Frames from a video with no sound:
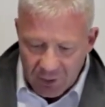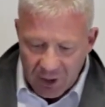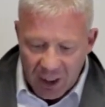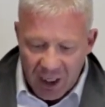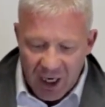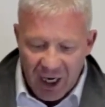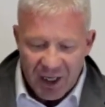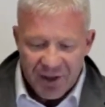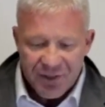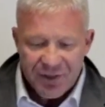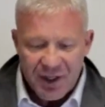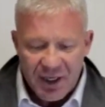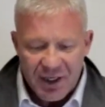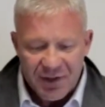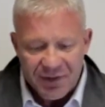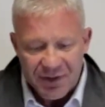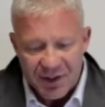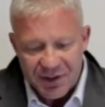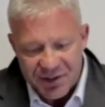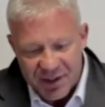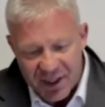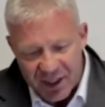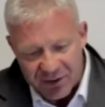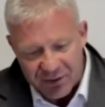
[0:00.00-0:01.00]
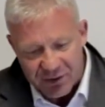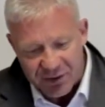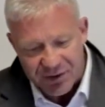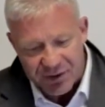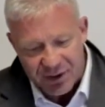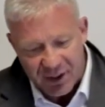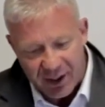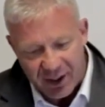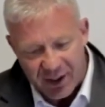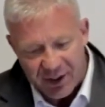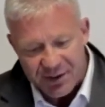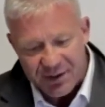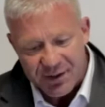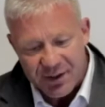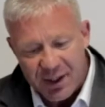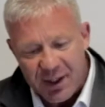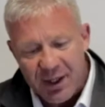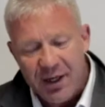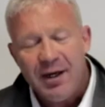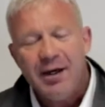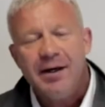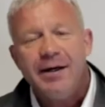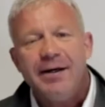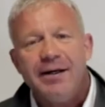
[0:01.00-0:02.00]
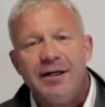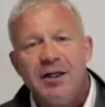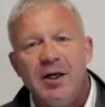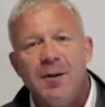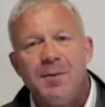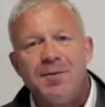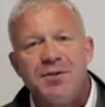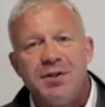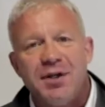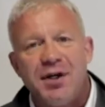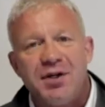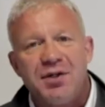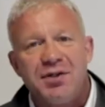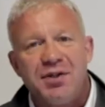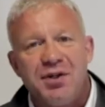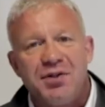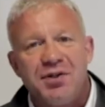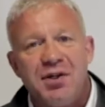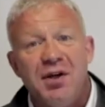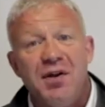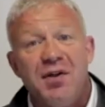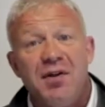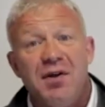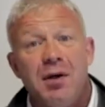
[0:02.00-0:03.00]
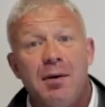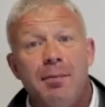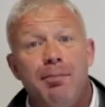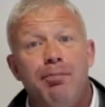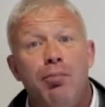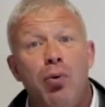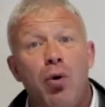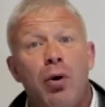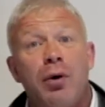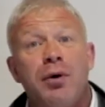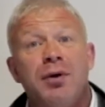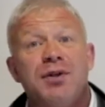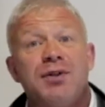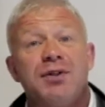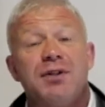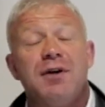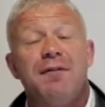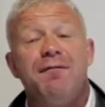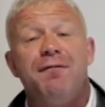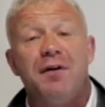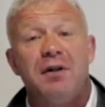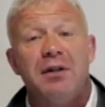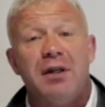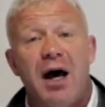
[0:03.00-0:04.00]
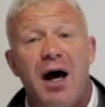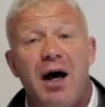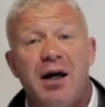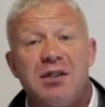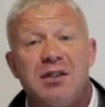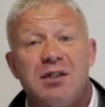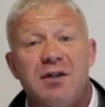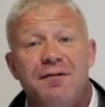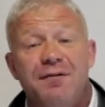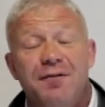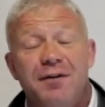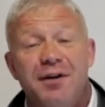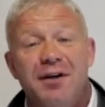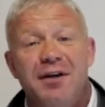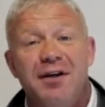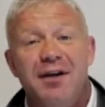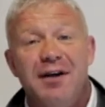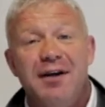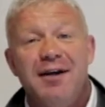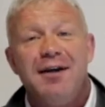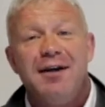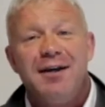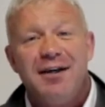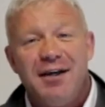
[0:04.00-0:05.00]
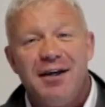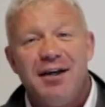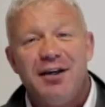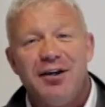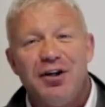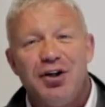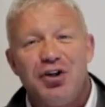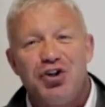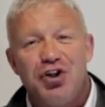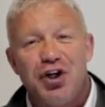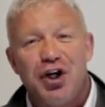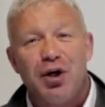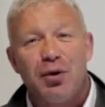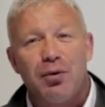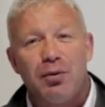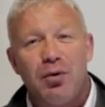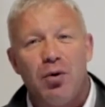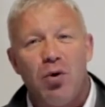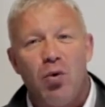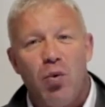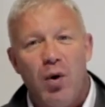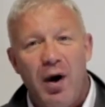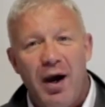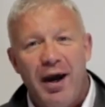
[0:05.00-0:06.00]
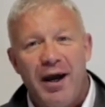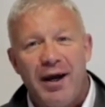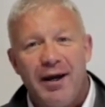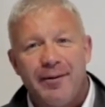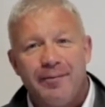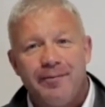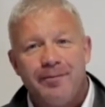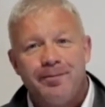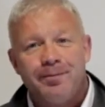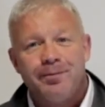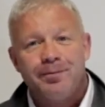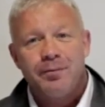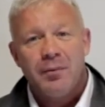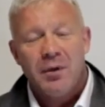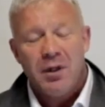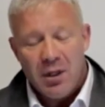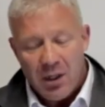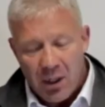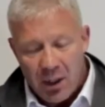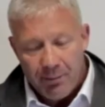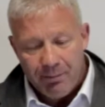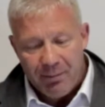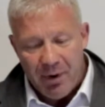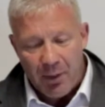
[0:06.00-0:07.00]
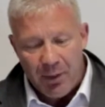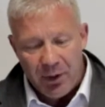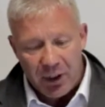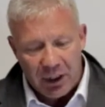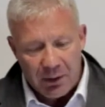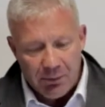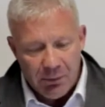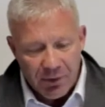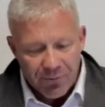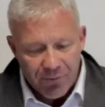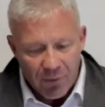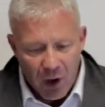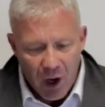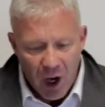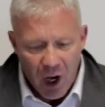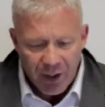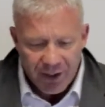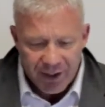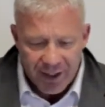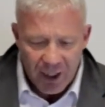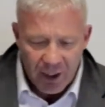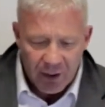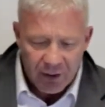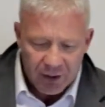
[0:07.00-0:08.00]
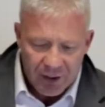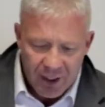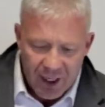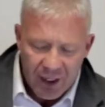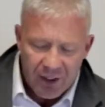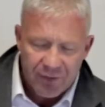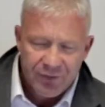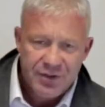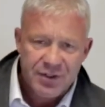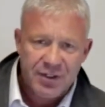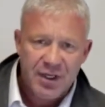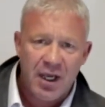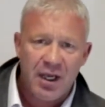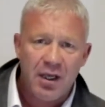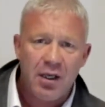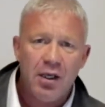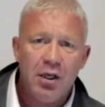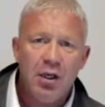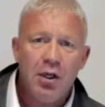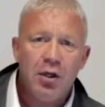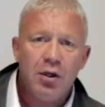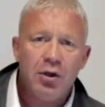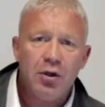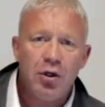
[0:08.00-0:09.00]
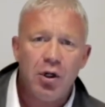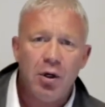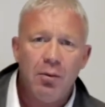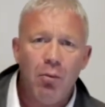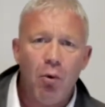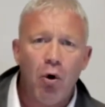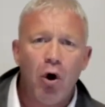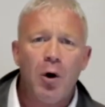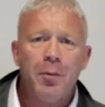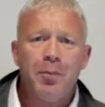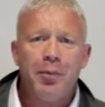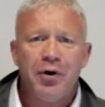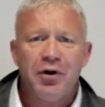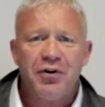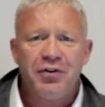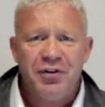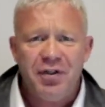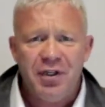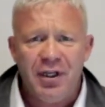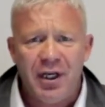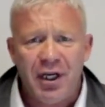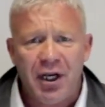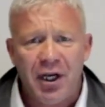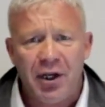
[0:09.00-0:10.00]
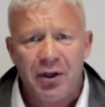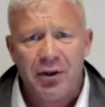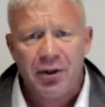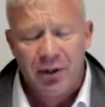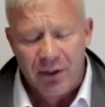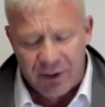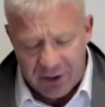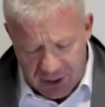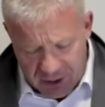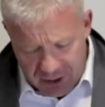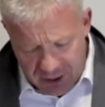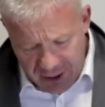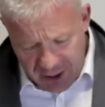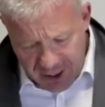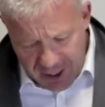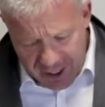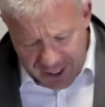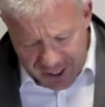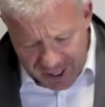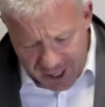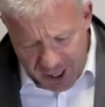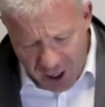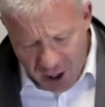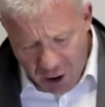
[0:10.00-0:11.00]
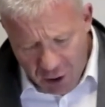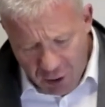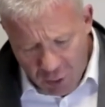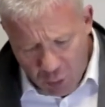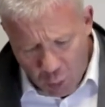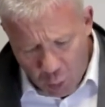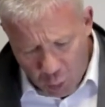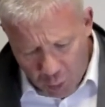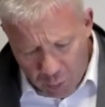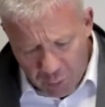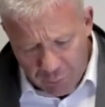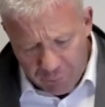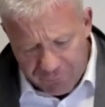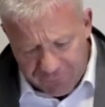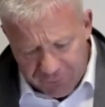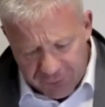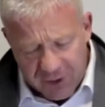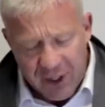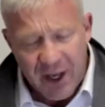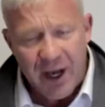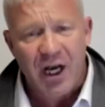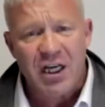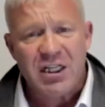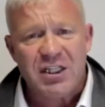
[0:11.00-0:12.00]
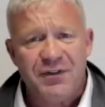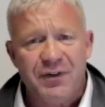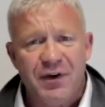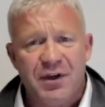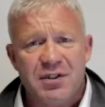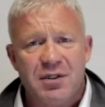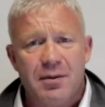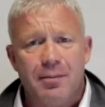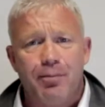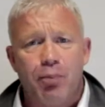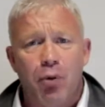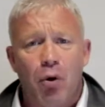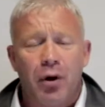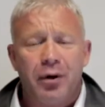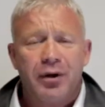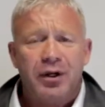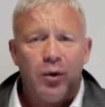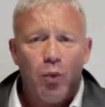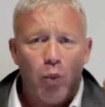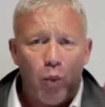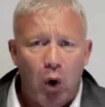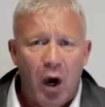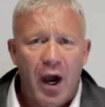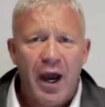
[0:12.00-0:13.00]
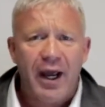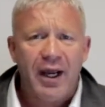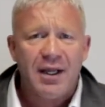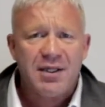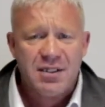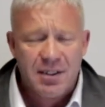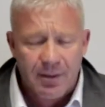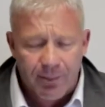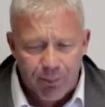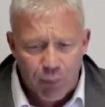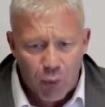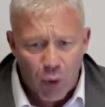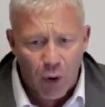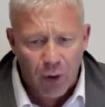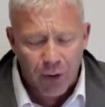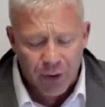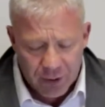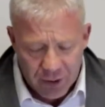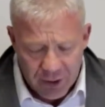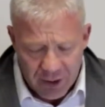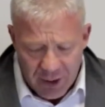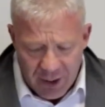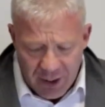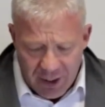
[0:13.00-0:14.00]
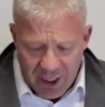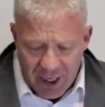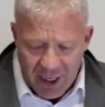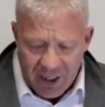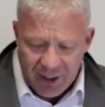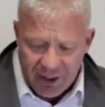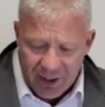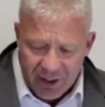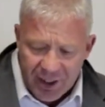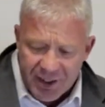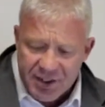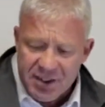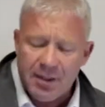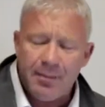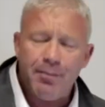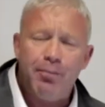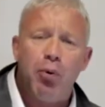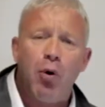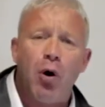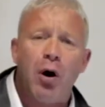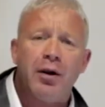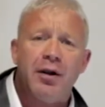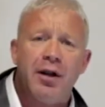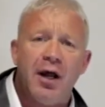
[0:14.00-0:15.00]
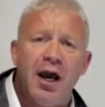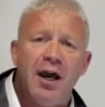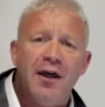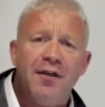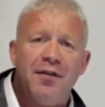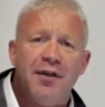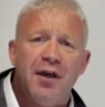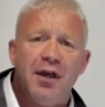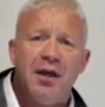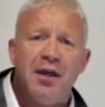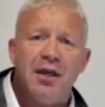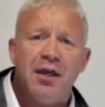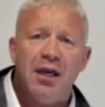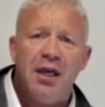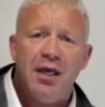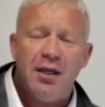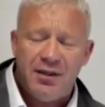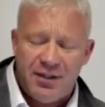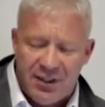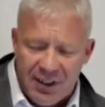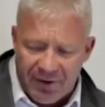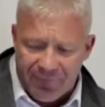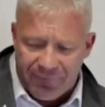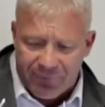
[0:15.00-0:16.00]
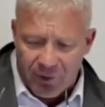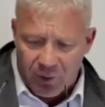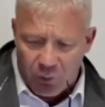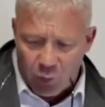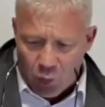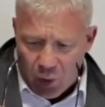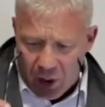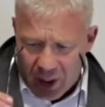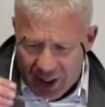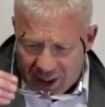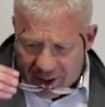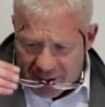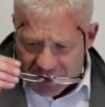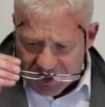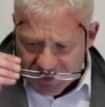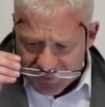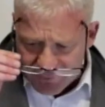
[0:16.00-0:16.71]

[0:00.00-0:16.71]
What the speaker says: I think this exercise helps us to see the importance of philosophy in a general way. But we can move on now and kind of say, more particularly how philosophy is important and why it's important. And it is important, I think, in different ways